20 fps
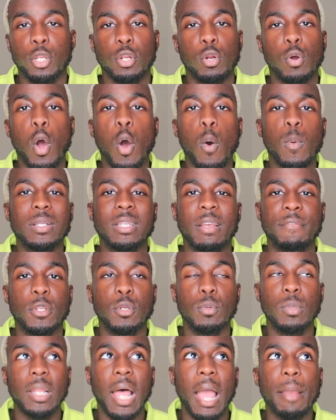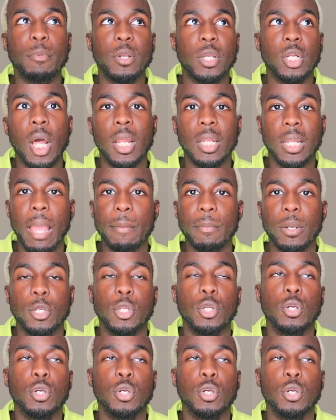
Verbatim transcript: You don't always have to do lime green on lime green.